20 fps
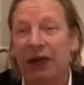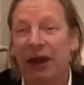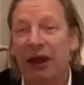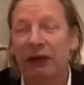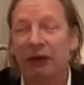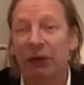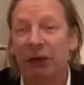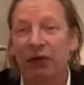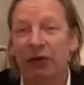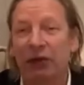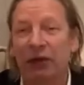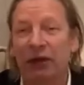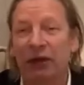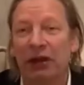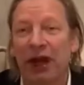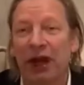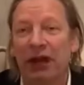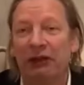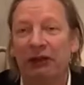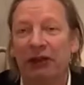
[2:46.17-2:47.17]
have worked with a
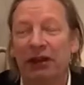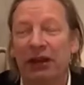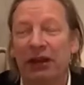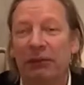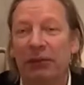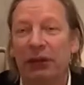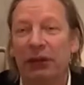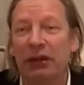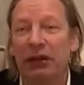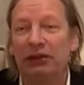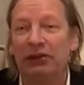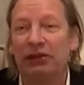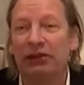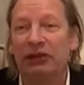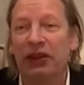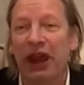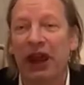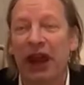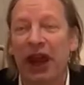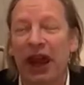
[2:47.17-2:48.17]
lot of
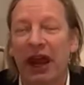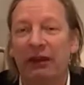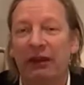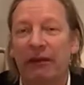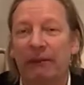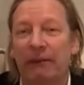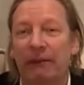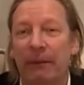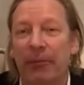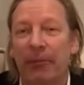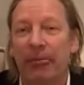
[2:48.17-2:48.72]
Olympians, and